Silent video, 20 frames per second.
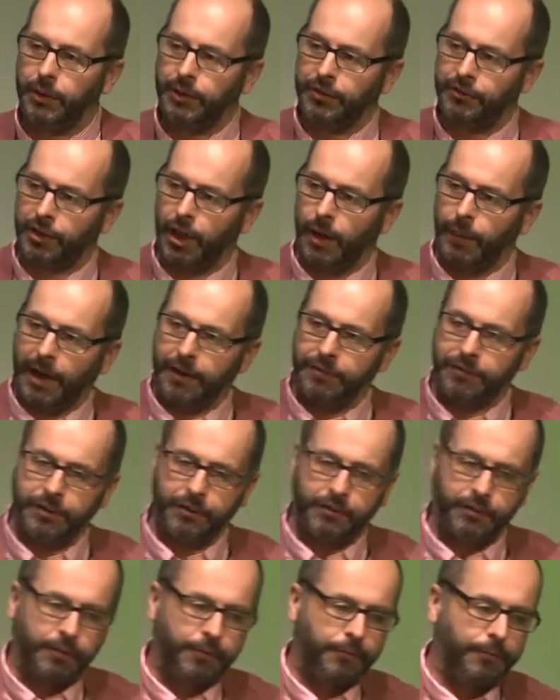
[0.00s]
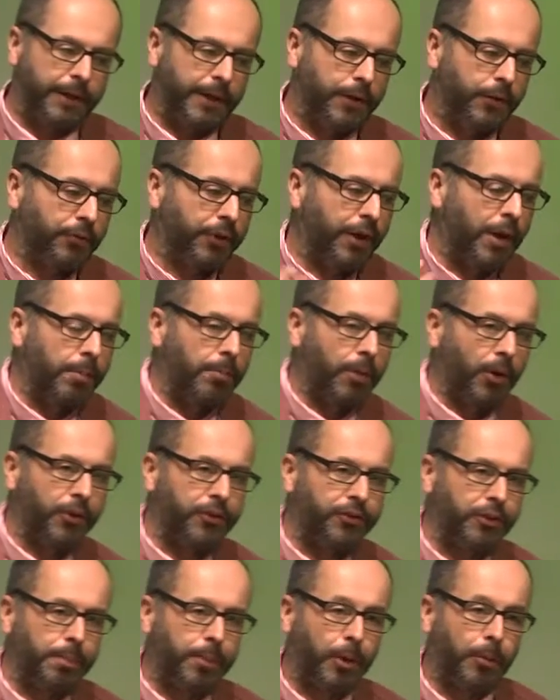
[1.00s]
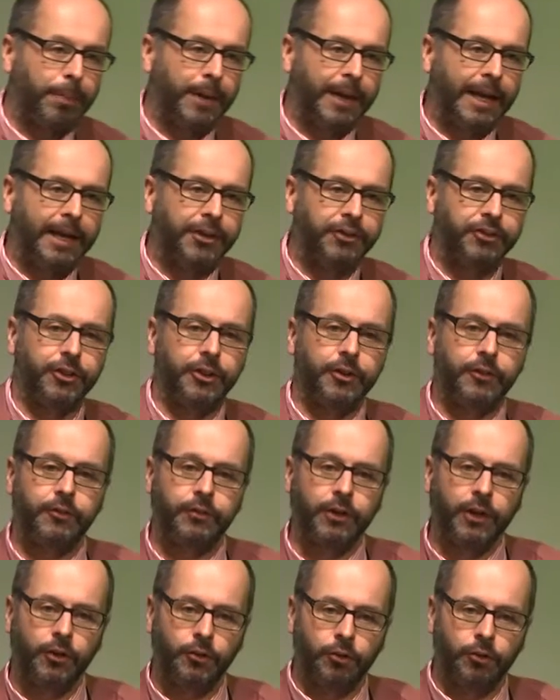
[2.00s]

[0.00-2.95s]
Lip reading: is to go out into the field, monitor populations,